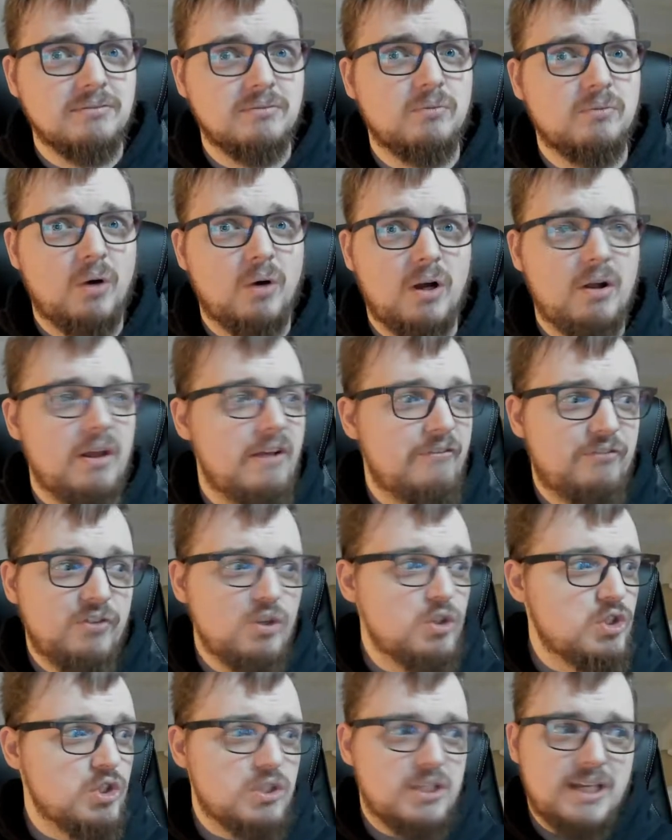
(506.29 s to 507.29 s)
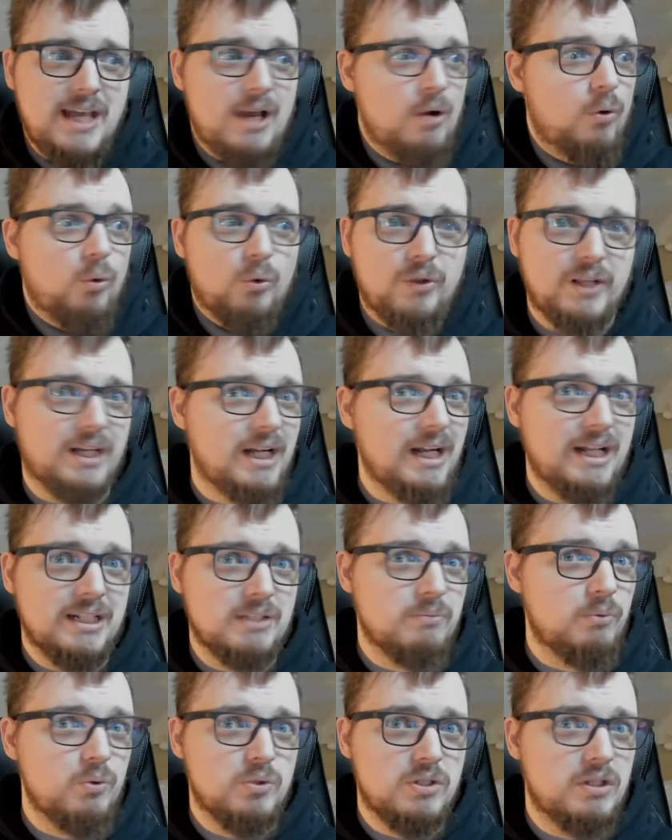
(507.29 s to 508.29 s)
Well, if you just get all the
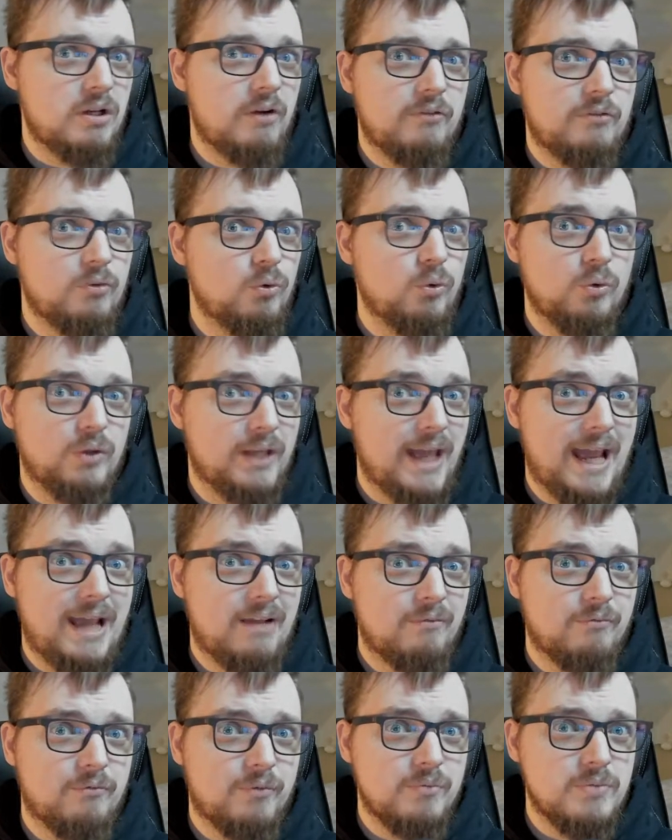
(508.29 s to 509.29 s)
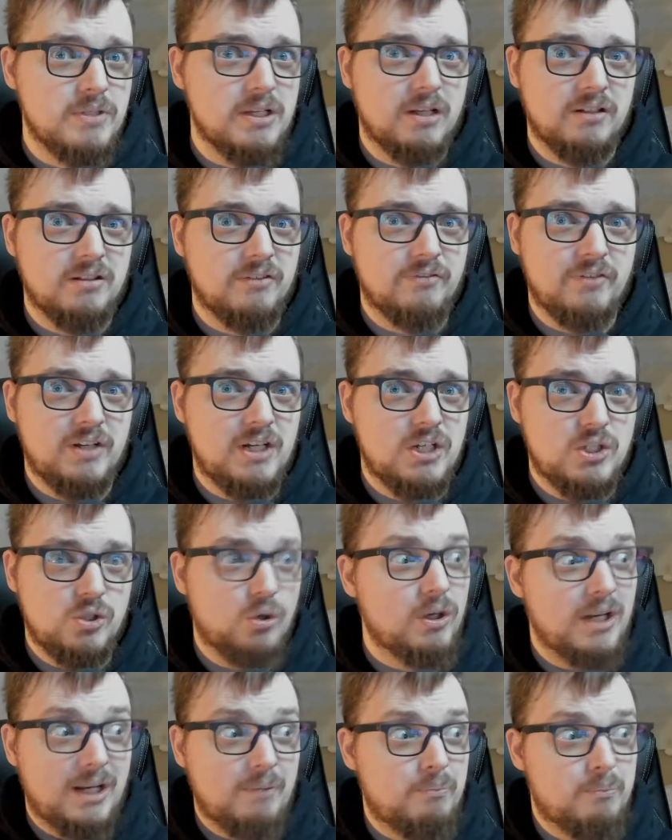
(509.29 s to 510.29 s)
collectibles and go through all the game from start to finish, you're
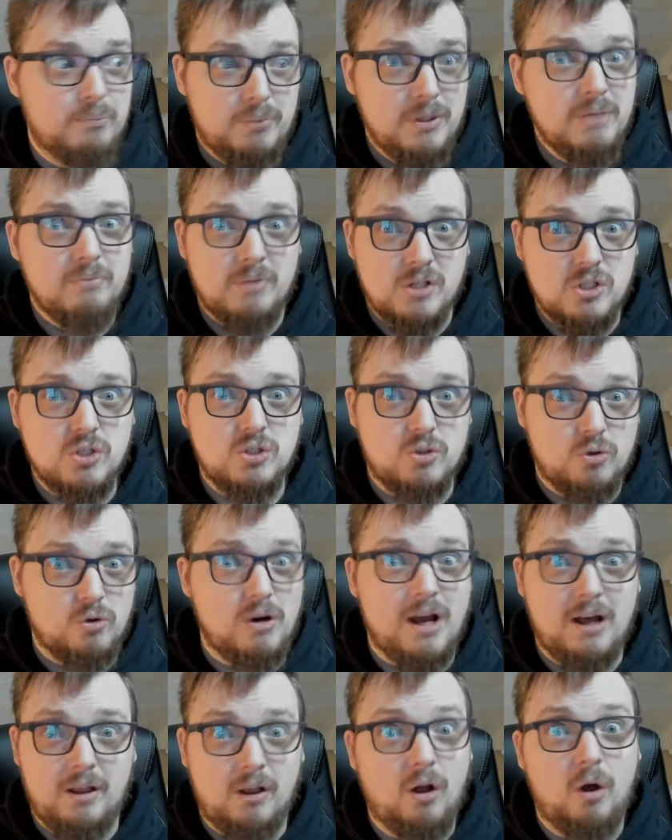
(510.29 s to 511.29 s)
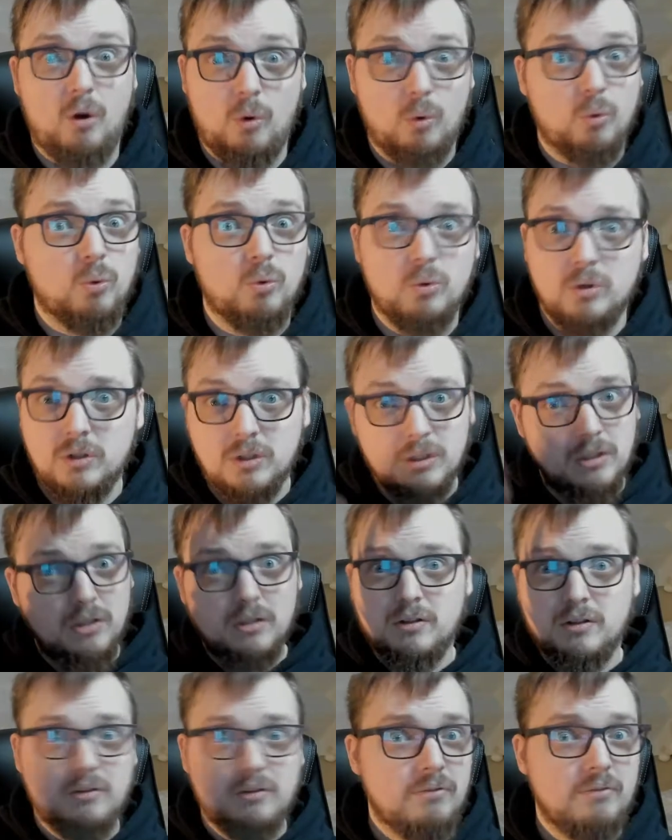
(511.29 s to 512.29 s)
going to pretty much score out a whole
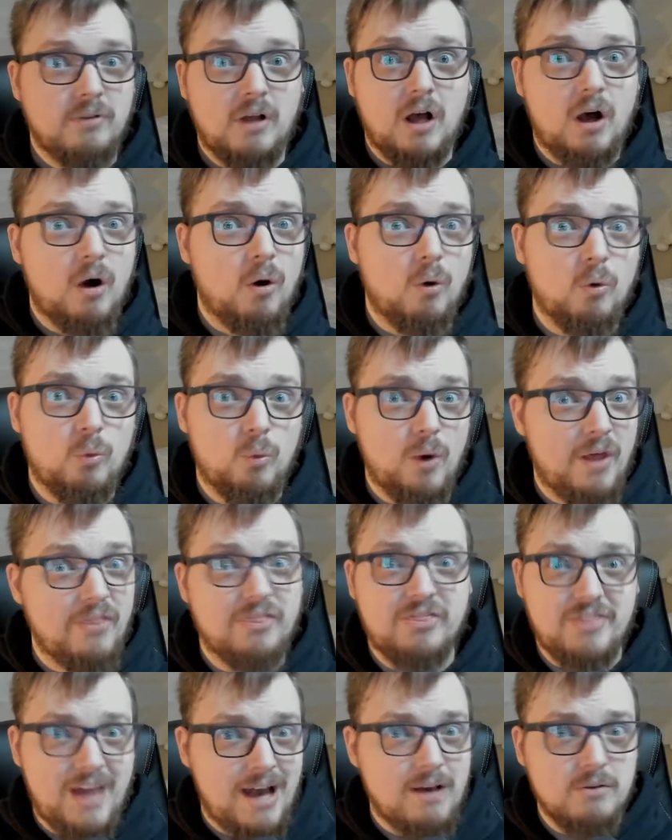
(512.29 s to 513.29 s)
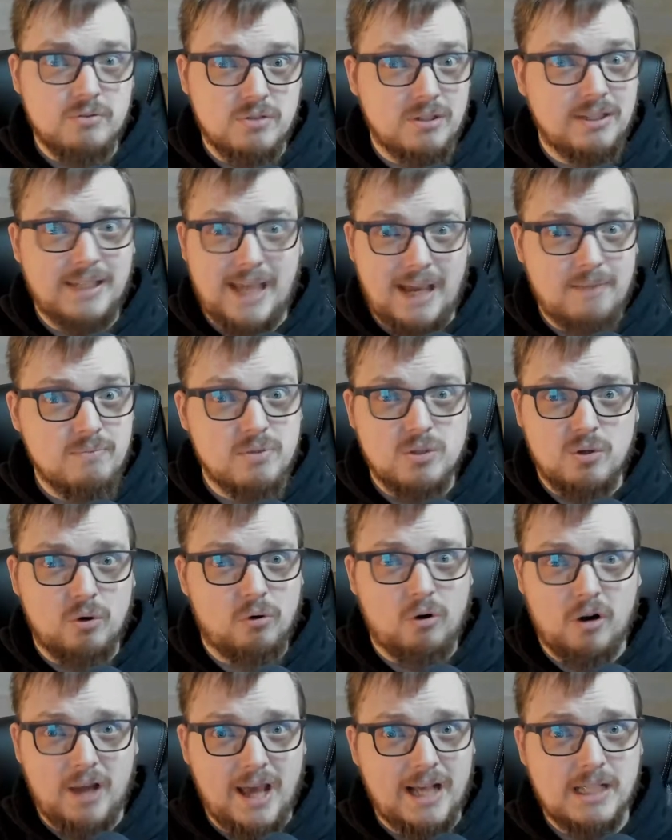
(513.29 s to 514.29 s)
1,000 game score
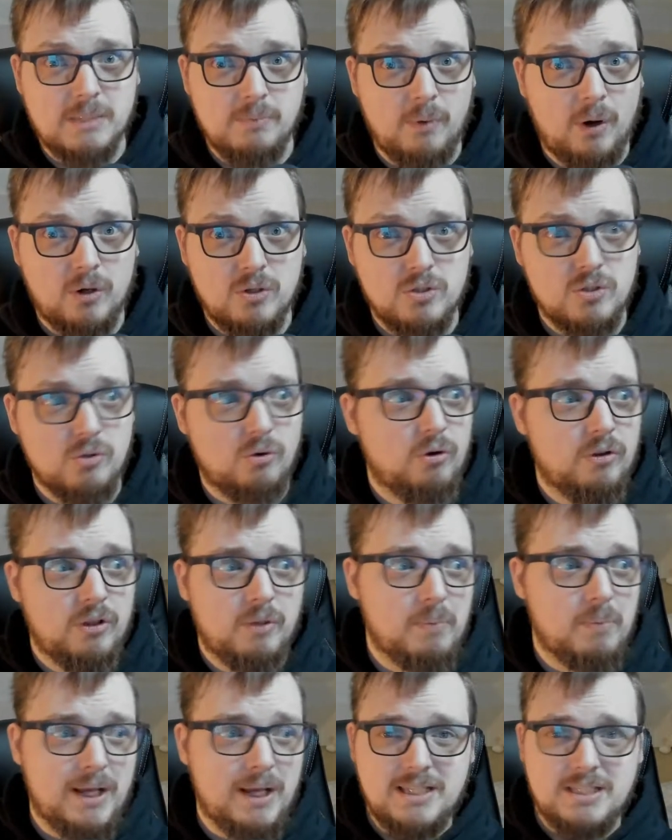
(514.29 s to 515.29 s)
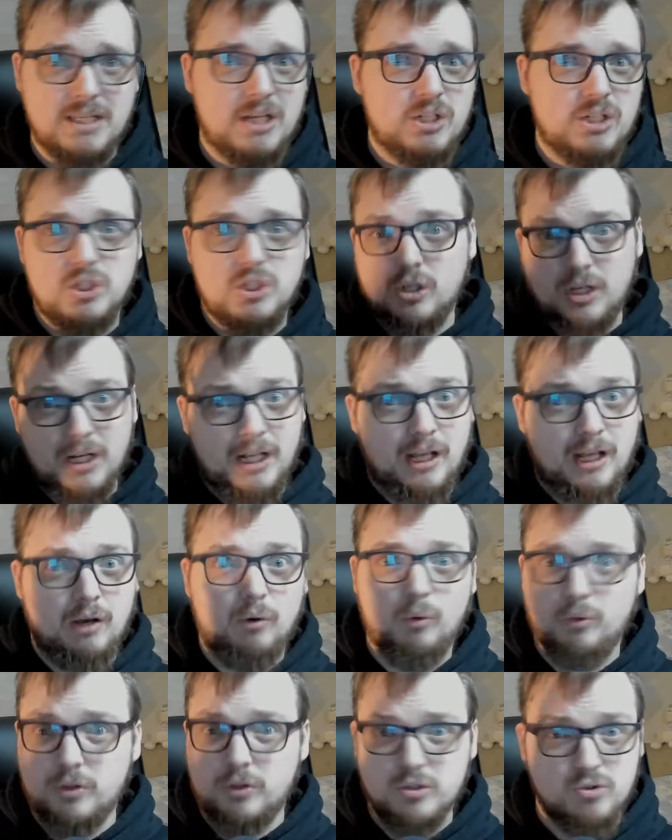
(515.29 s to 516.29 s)
on Xbox, or on the PlayStation. You're going to get
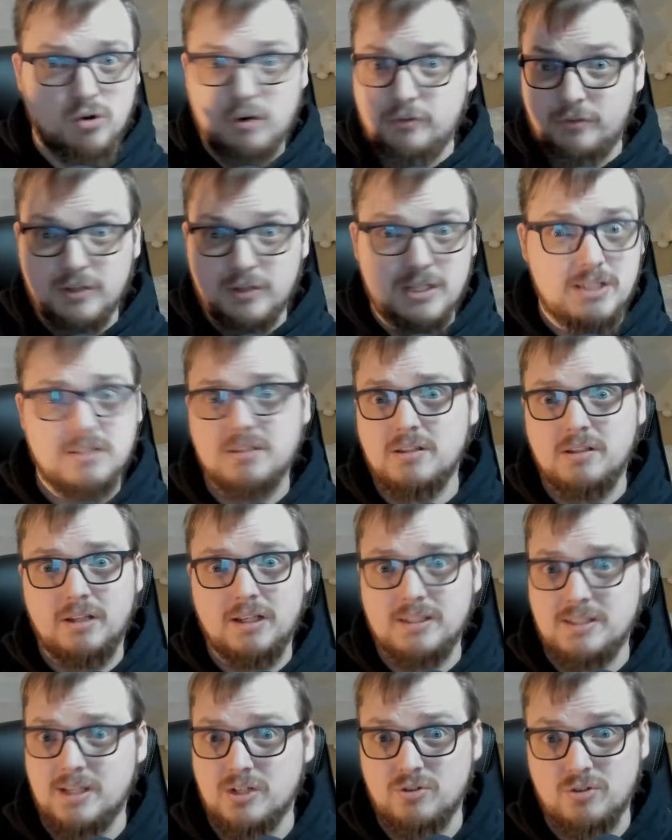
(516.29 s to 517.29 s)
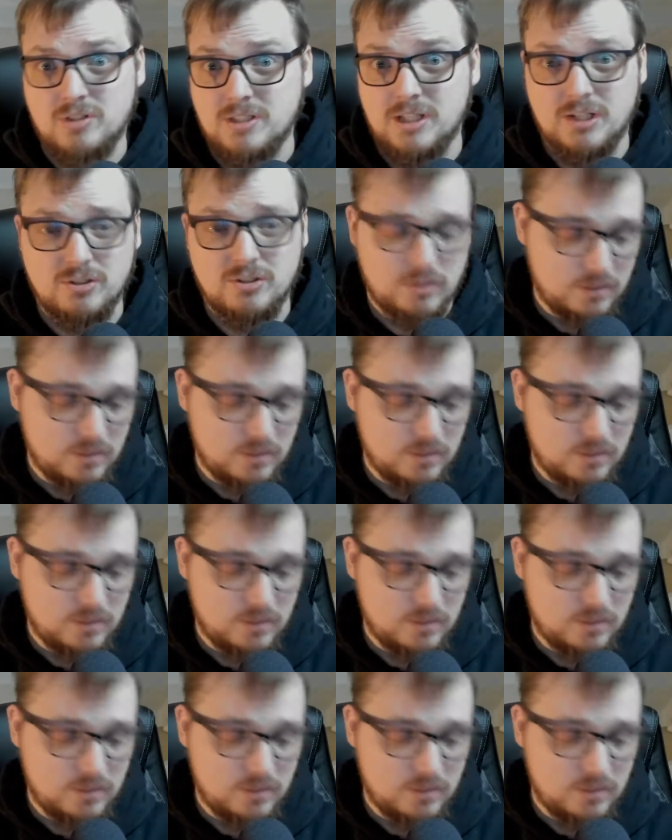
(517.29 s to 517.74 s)
all the trophies, etc., etc.